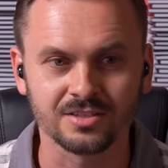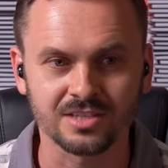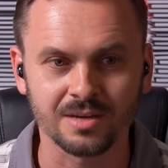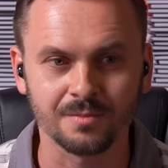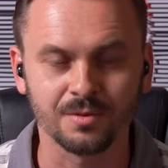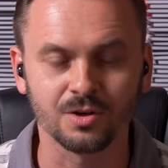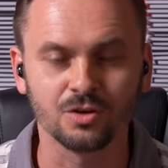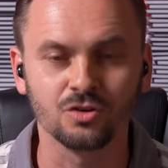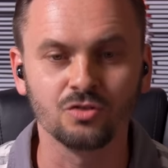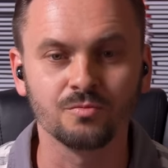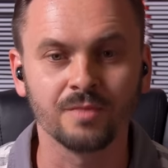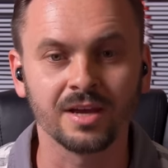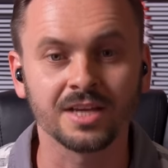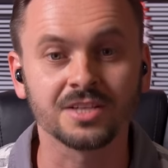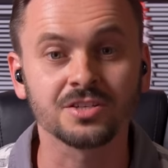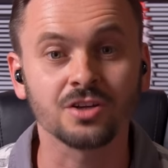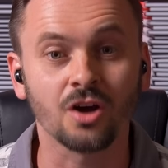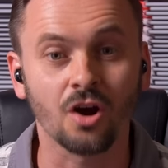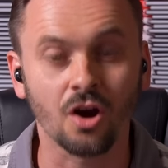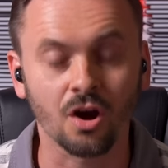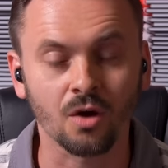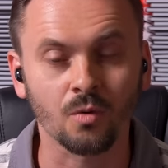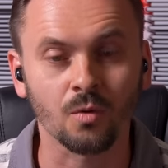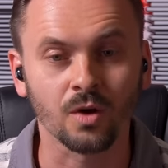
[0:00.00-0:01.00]
someone who
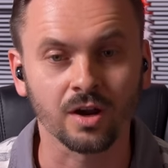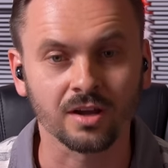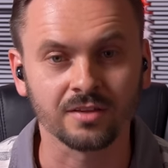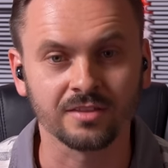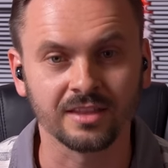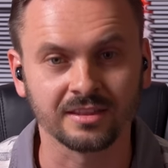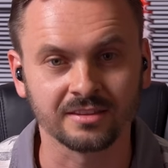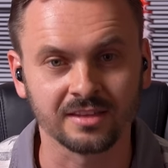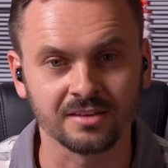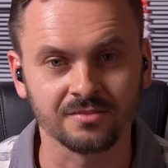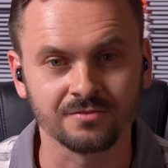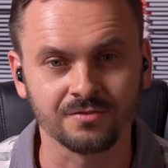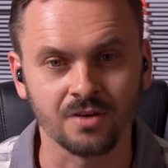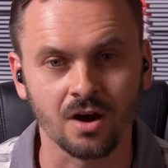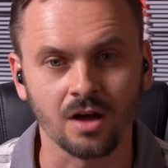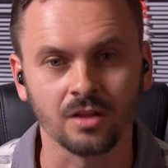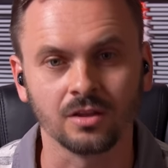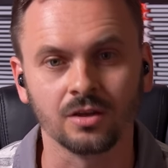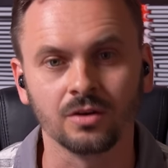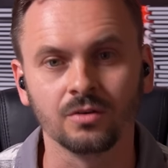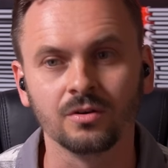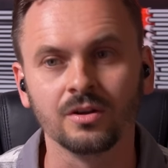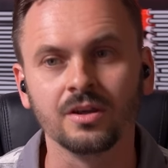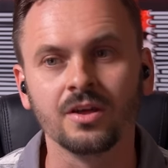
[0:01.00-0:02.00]
makes artwork that they
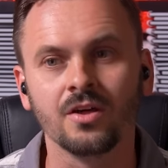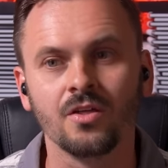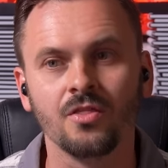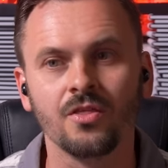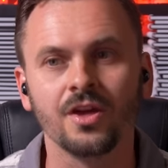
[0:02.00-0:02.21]
follow,